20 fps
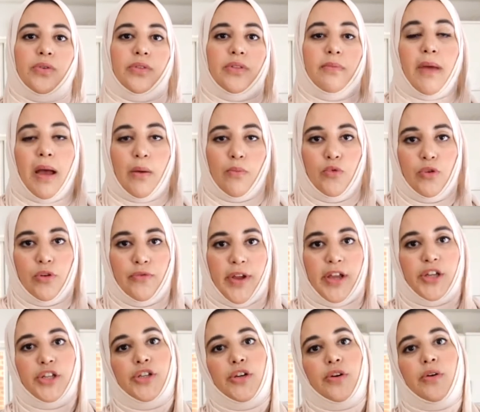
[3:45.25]
the Ma'amoul
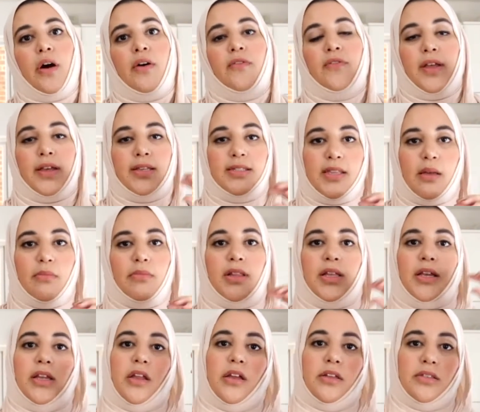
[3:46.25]
ratio of like
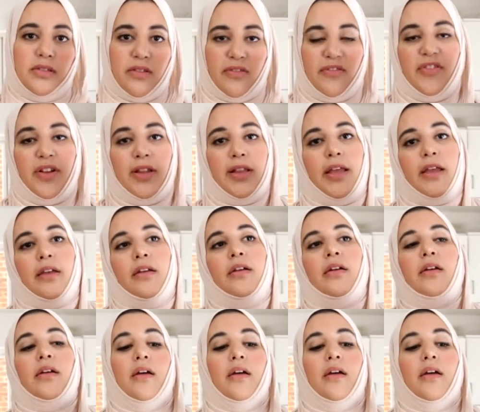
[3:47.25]
semolina to filling.